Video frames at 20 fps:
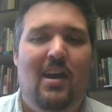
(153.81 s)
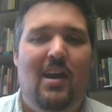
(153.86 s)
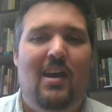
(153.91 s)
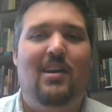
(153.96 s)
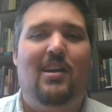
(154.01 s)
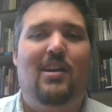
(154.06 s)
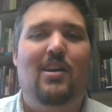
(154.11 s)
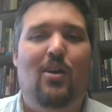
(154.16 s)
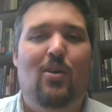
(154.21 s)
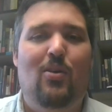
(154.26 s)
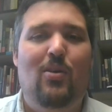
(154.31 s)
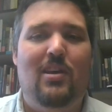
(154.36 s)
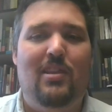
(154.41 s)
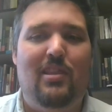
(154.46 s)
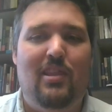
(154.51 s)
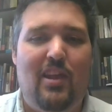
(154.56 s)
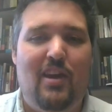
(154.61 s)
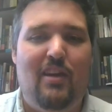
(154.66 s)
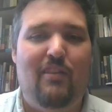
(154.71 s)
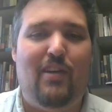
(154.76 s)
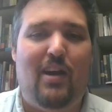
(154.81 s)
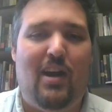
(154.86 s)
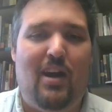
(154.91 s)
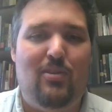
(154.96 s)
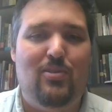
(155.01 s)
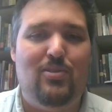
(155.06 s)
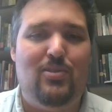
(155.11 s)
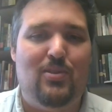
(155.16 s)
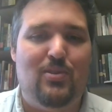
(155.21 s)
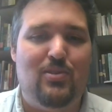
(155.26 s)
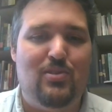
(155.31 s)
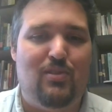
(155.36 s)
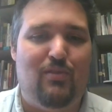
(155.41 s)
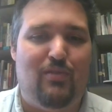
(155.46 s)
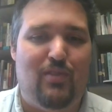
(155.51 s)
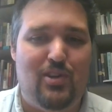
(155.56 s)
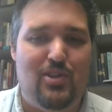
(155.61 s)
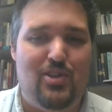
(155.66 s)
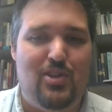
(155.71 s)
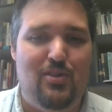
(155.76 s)
and go and live out those
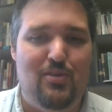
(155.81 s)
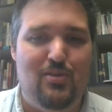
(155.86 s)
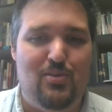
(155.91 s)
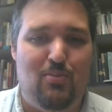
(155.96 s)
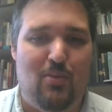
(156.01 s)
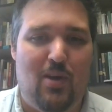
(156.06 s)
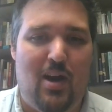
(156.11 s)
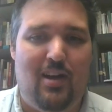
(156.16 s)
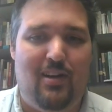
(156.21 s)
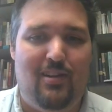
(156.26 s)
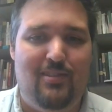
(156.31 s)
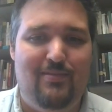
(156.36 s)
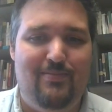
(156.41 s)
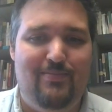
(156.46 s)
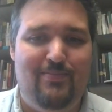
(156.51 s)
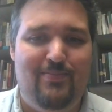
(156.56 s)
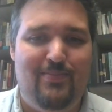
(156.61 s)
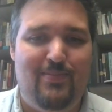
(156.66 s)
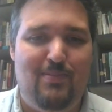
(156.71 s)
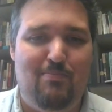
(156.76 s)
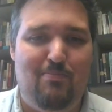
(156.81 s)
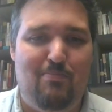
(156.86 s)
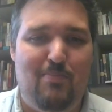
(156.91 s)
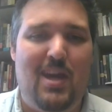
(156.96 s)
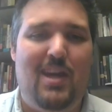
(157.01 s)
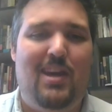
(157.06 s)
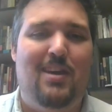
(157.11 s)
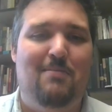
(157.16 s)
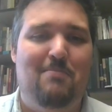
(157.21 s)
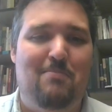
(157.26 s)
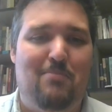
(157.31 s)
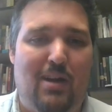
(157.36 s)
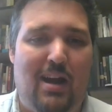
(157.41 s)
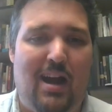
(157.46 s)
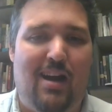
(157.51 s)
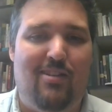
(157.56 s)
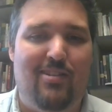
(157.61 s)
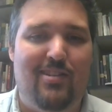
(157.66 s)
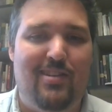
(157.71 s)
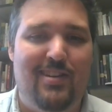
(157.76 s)
virtues well. Make him
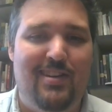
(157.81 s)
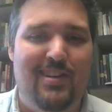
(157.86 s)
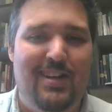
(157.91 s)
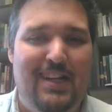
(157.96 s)
proud.